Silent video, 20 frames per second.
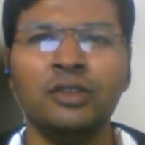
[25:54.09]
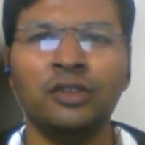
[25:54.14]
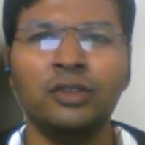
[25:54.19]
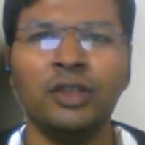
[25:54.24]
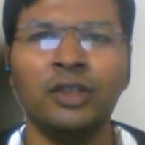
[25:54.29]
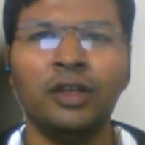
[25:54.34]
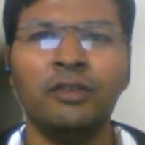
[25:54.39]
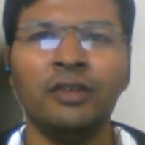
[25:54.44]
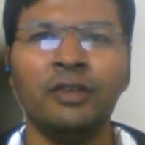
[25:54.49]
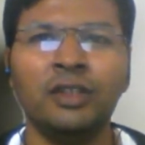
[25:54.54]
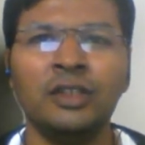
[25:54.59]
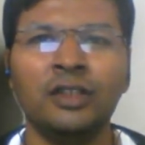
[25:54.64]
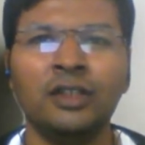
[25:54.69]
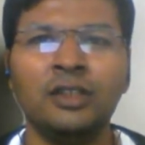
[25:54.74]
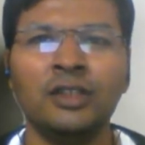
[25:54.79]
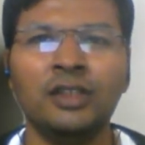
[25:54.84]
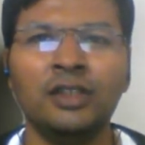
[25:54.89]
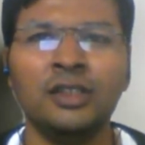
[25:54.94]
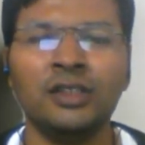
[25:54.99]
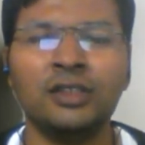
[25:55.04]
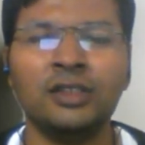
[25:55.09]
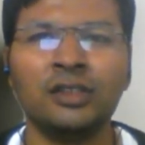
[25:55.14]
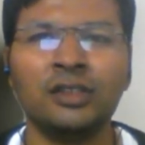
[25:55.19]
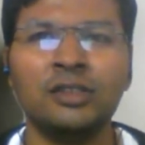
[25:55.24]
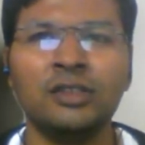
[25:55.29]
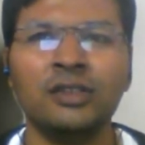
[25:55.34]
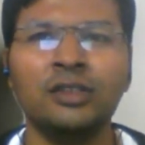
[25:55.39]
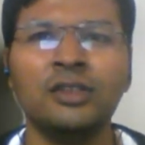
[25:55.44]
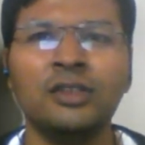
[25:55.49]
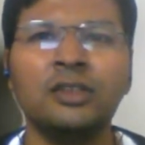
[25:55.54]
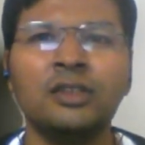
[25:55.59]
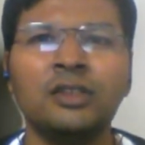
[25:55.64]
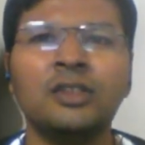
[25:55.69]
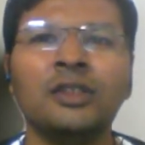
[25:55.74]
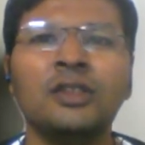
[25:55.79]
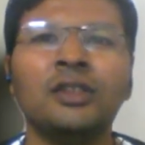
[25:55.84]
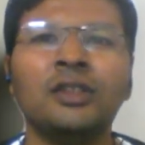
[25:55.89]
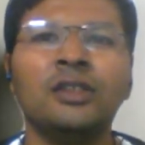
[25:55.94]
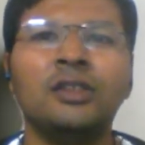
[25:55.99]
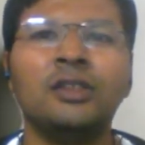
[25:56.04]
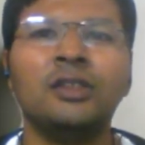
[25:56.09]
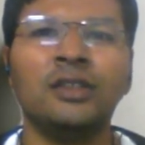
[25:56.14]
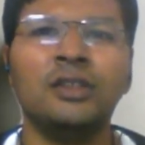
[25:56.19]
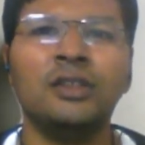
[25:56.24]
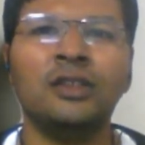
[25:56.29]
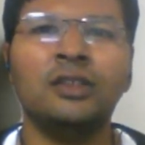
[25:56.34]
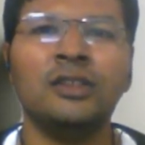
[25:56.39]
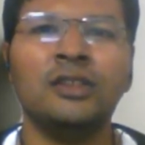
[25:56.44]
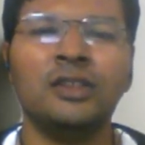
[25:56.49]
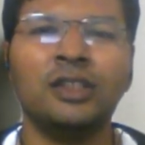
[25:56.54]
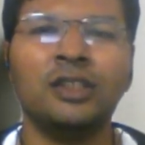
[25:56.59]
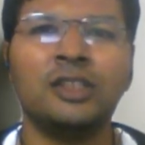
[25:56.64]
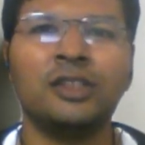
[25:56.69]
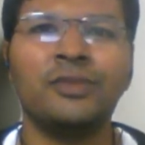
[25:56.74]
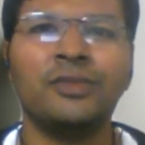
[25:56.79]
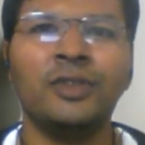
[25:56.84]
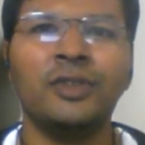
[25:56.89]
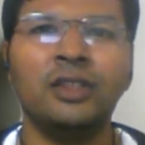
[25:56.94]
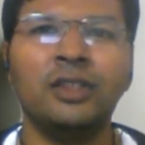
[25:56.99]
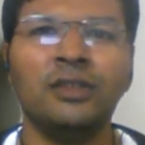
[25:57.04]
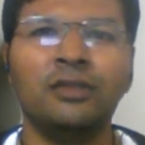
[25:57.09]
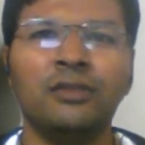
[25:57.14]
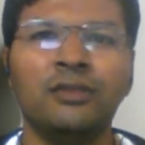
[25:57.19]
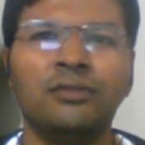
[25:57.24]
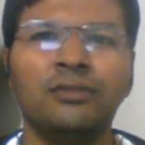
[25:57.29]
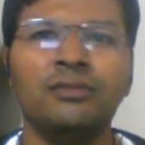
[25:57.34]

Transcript: You have another is this one.